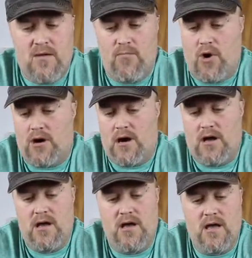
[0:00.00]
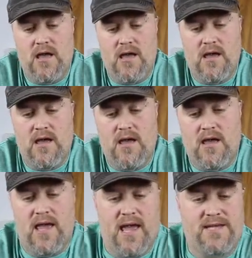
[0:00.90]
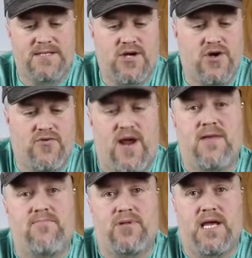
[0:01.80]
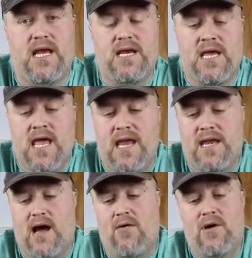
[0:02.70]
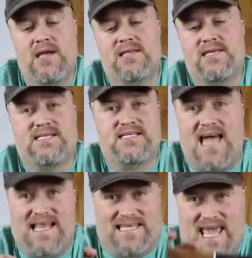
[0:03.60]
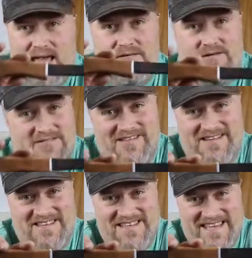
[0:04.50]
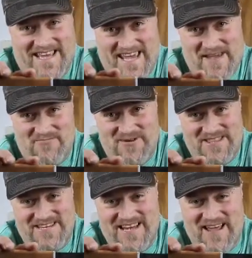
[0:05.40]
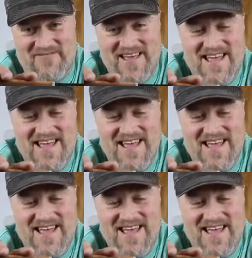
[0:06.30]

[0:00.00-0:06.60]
Mora has a great blade. Now, this is not the handle that came with the knife.